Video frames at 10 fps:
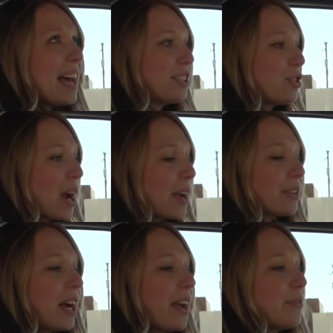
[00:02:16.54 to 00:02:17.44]
As a
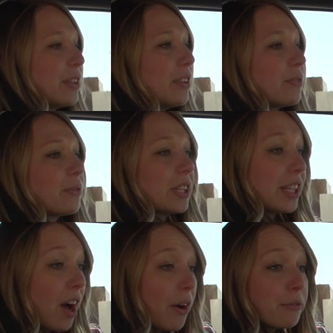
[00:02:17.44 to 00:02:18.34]
driver, I feel
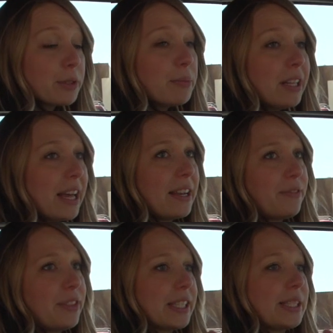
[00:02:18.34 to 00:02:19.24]
really comfortable and it
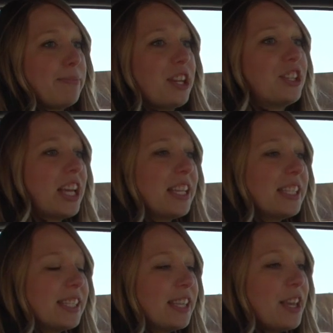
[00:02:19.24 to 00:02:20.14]
feels
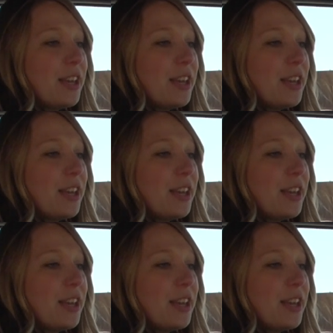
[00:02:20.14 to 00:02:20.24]
spacious,